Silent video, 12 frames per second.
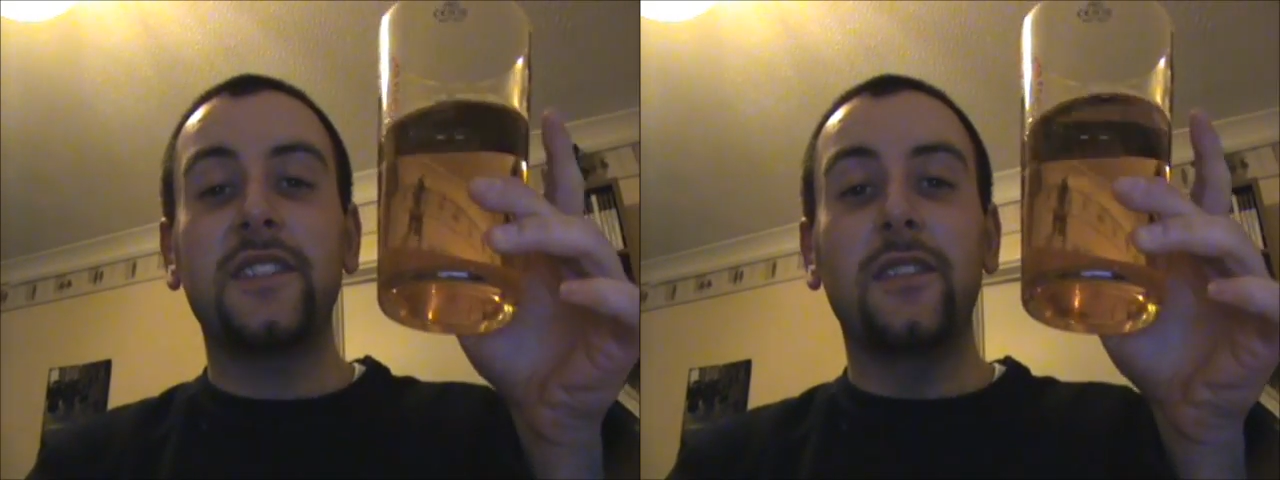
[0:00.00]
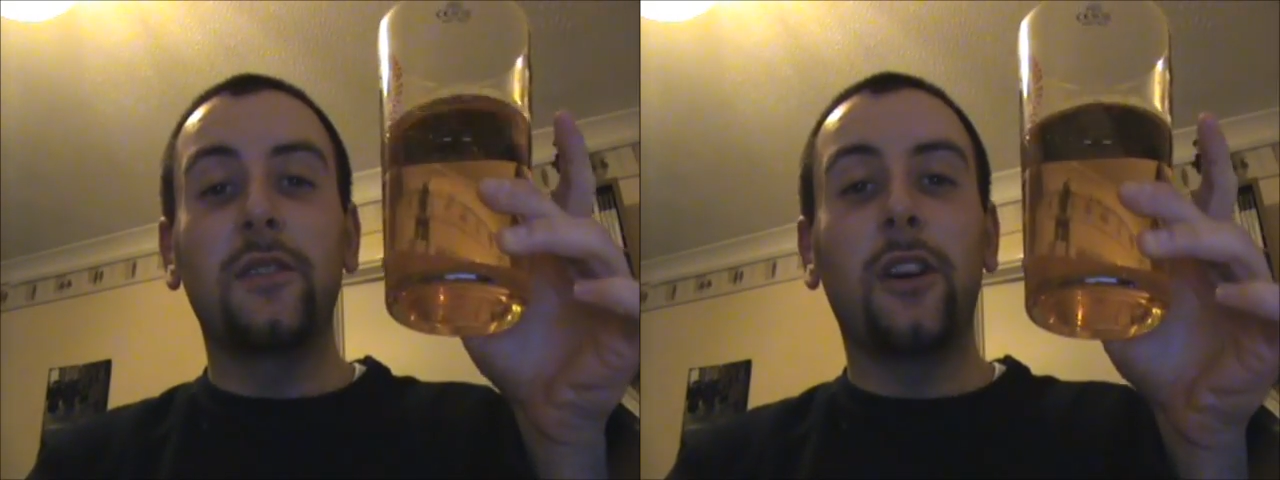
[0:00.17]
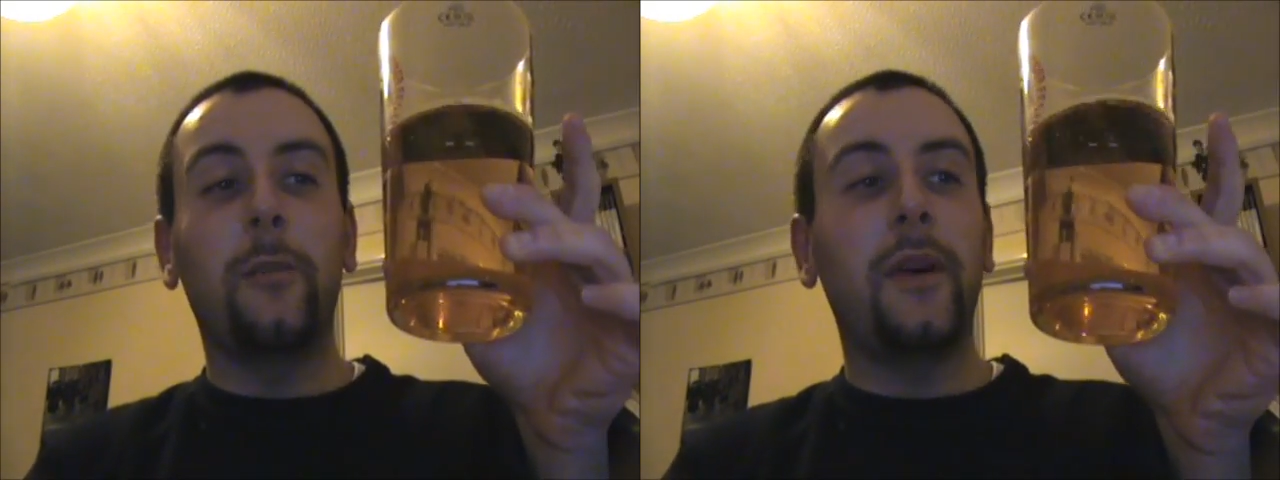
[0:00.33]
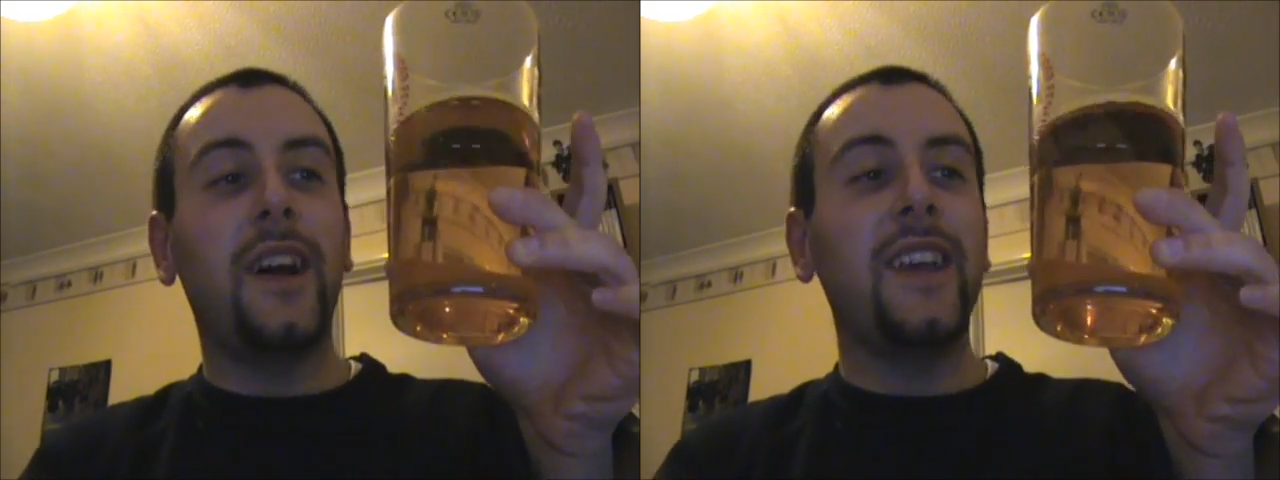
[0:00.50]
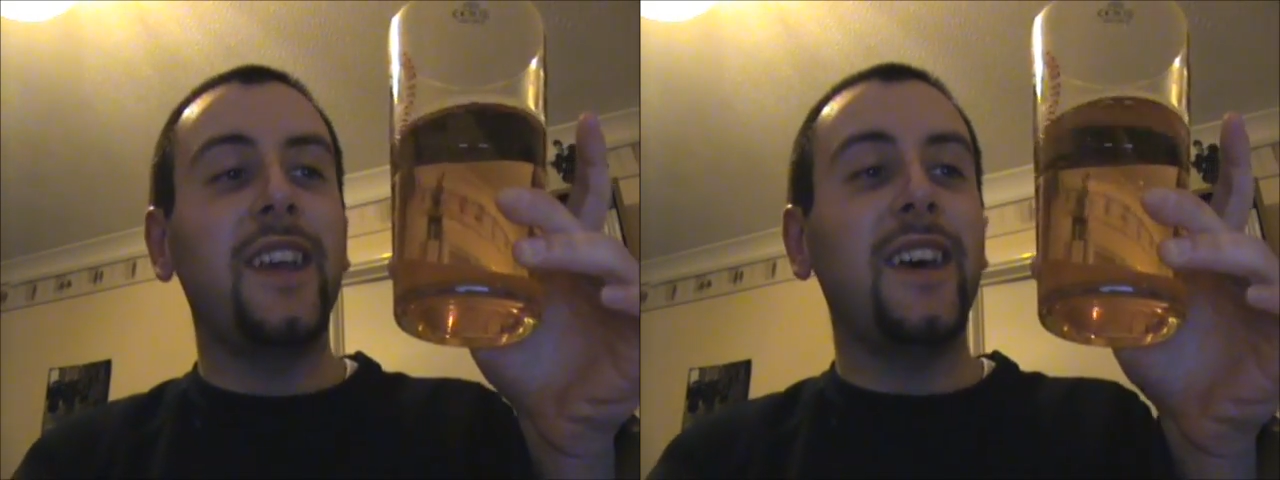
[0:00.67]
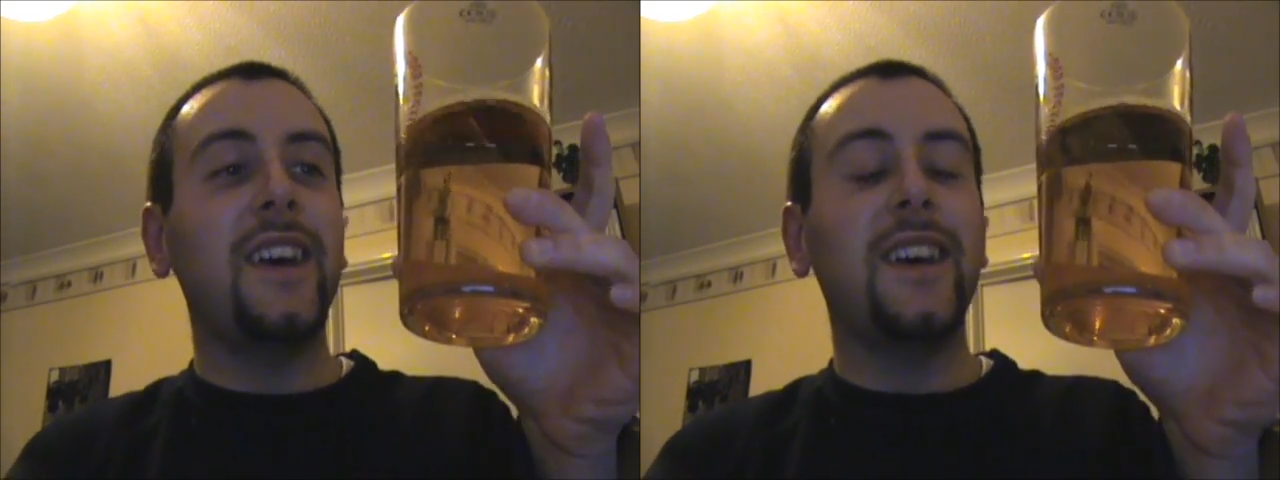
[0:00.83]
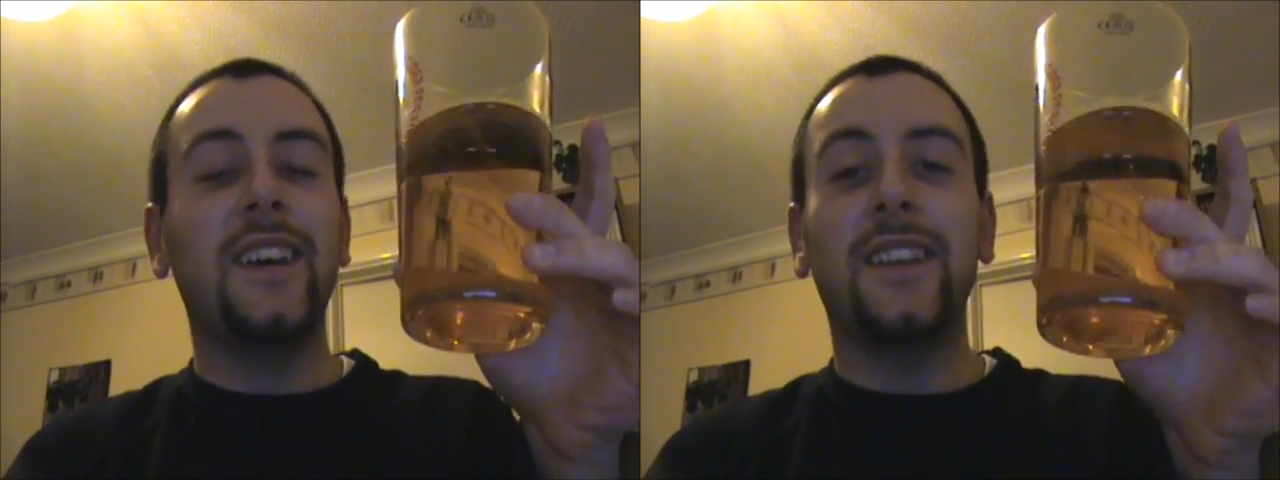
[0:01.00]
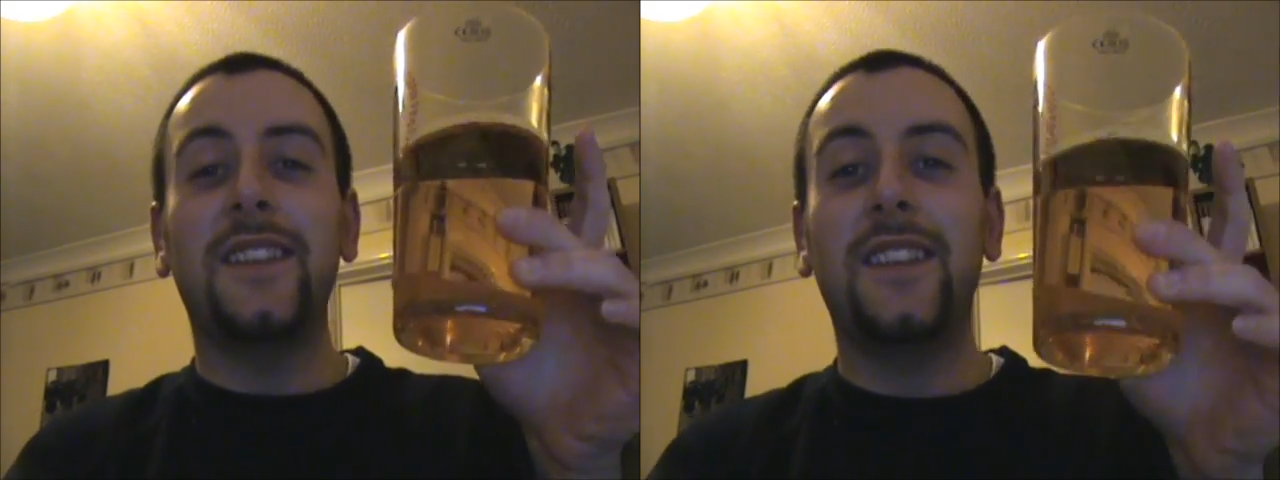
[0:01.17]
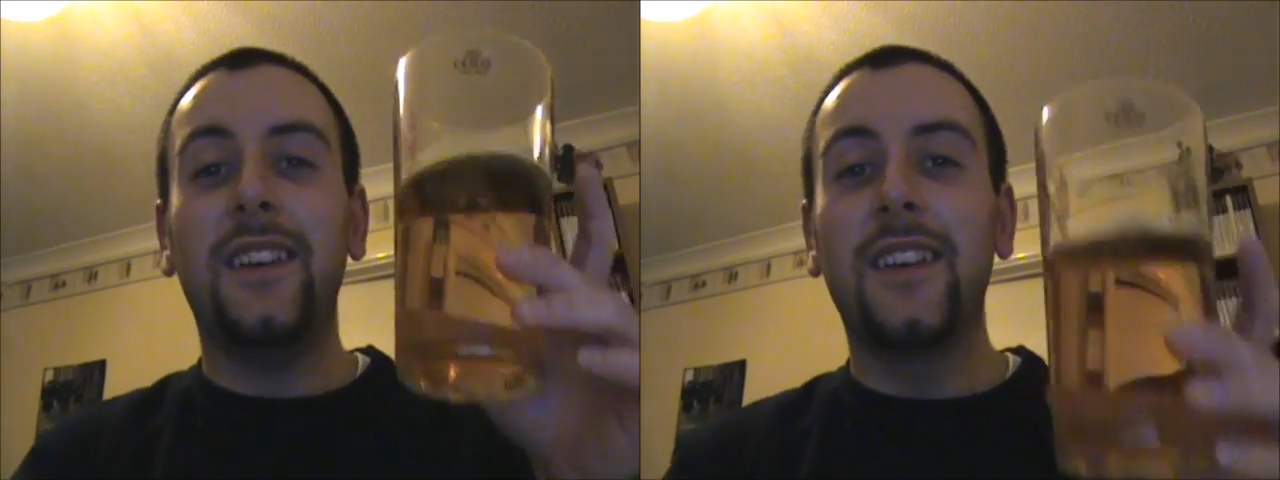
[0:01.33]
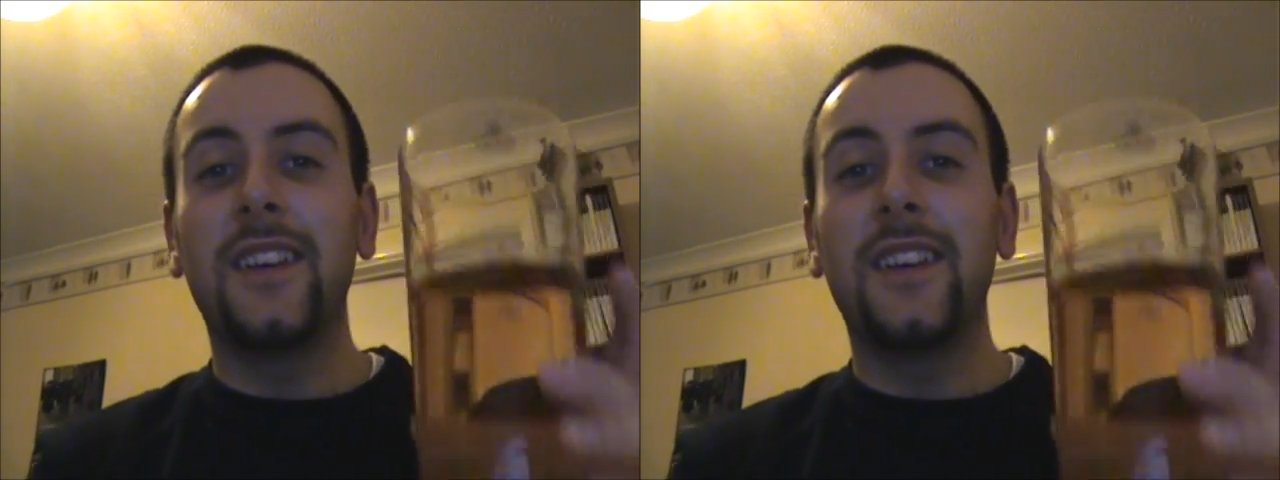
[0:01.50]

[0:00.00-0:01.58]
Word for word: still got my, uh,